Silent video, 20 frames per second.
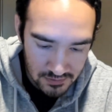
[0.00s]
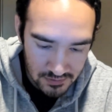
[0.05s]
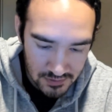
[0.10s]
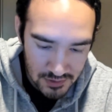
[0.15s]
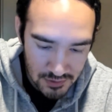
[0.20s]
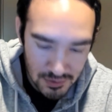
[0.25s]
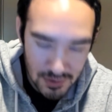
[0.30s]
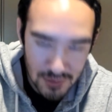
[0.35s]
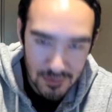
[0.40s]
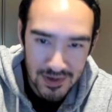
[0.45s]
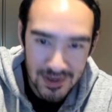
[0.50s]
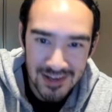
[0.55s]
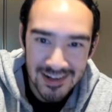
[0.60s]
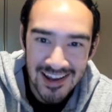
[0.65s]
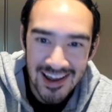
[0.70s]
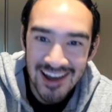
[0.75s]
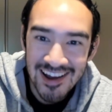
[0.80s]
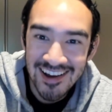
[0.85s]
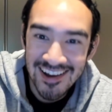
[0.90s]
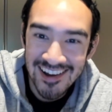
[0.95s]
See what I mean?
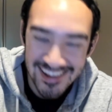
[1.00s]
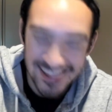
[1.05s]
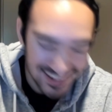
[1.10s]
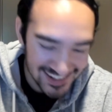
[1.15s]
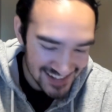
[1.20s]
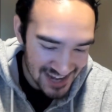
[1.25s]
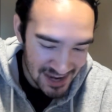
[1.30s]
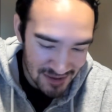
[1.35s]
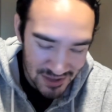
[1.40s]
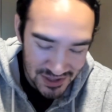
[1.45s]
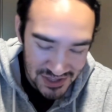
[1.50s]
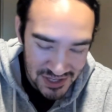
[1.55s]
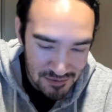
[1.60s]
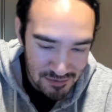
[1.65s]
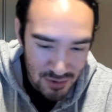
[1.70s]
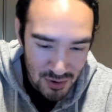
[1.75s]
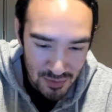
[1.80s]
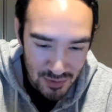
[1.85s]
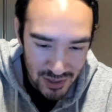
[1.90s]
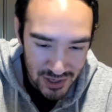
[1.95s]
Damn, that thing
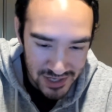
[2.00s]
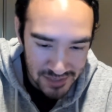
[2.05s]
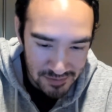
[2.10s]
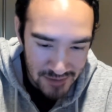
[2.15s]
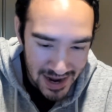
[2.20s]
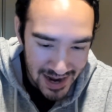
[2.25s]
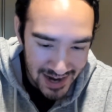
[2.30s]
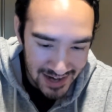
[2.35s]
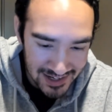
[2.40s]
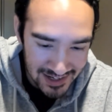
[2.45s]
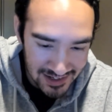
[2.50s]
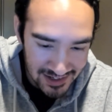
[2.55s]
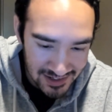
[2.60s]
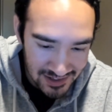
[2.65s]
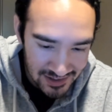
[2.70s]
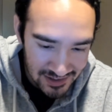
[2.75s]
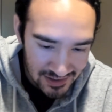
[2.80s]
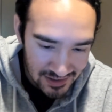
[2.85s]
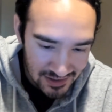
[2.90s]
boomeranged back.